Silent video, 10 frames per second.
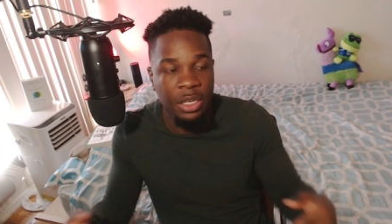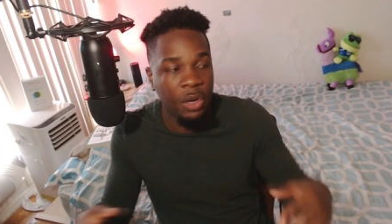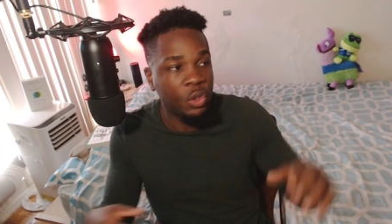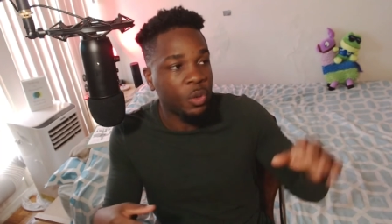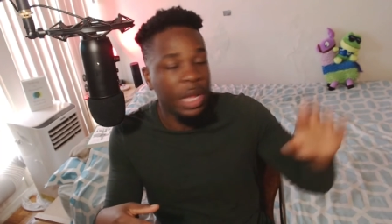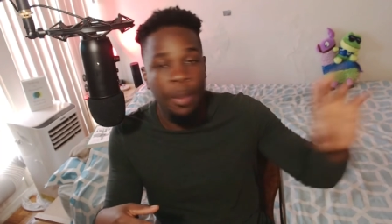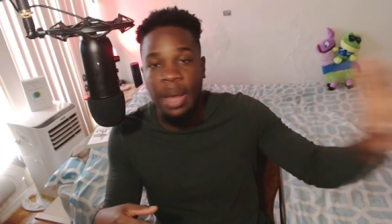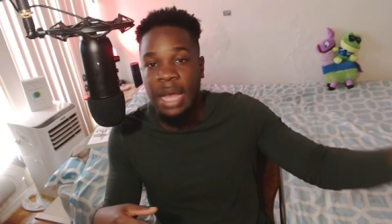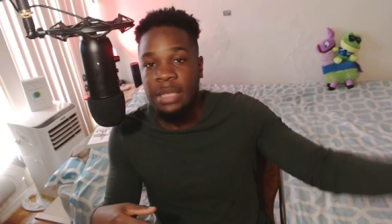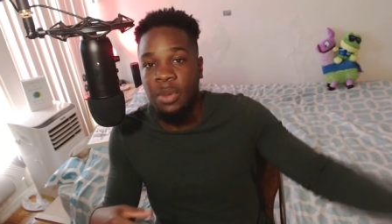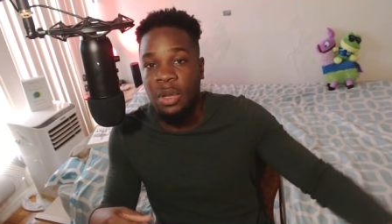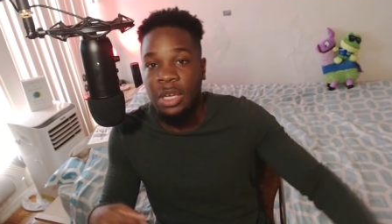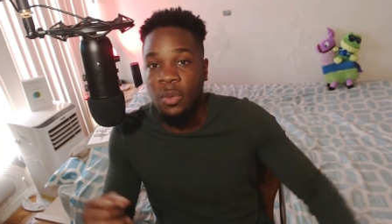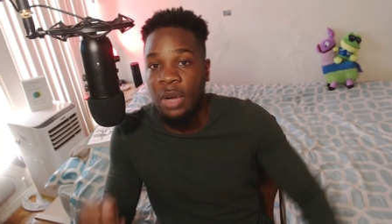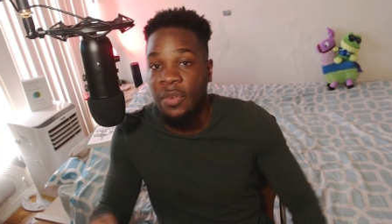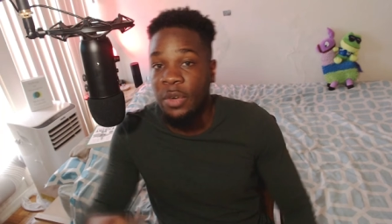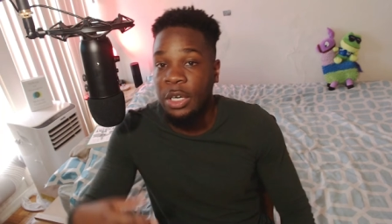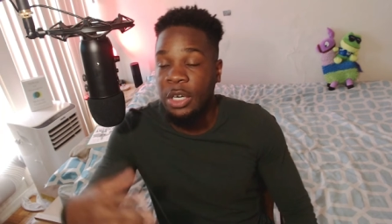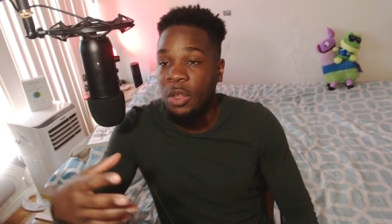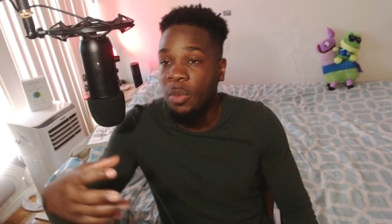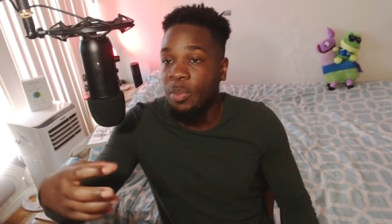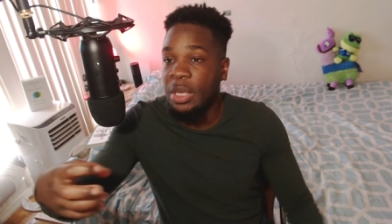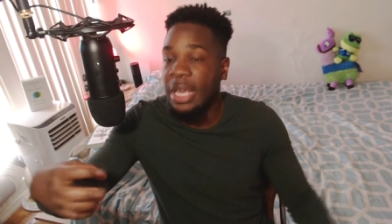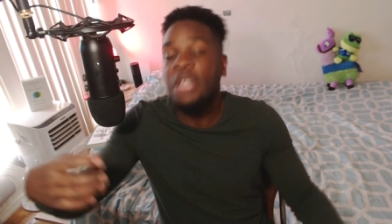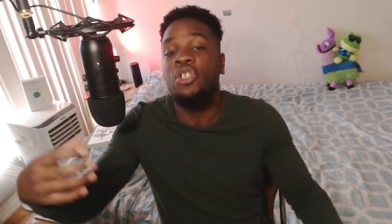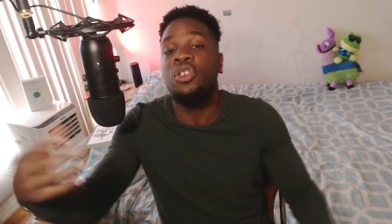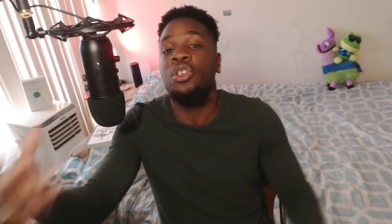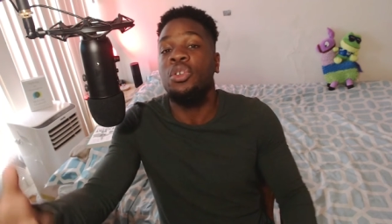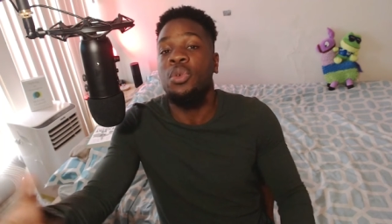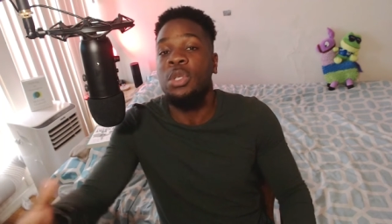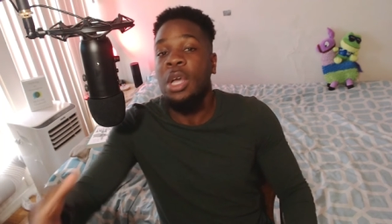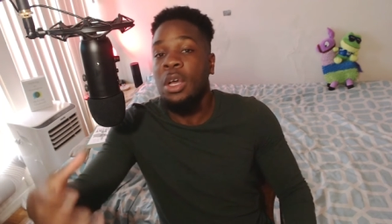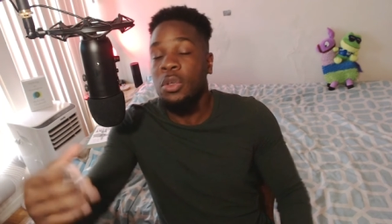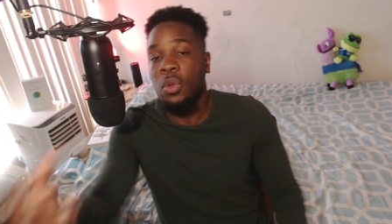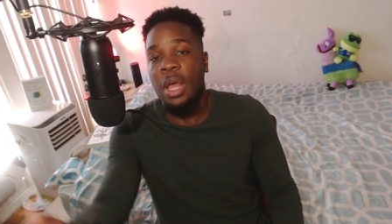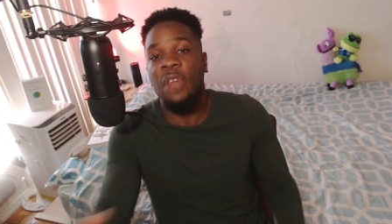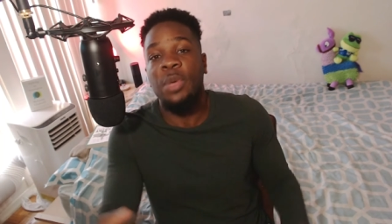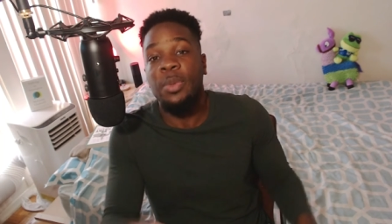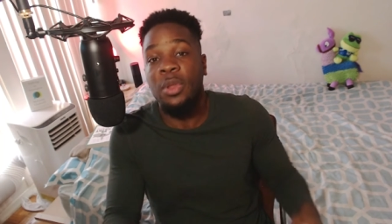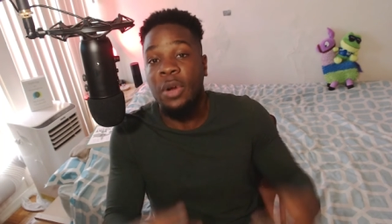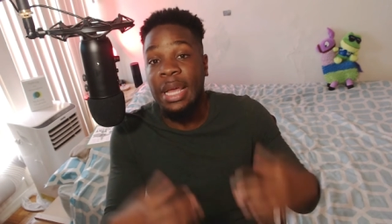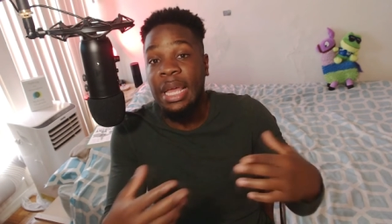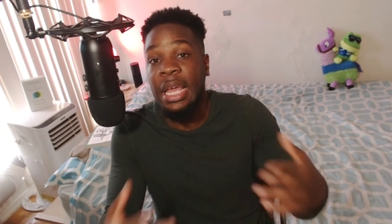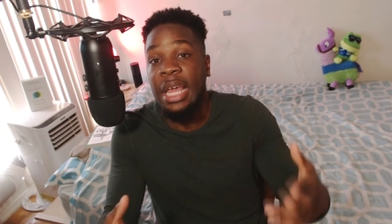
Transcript: you know, join that basketball league or whatever, you'll be introduced to a lot of people who are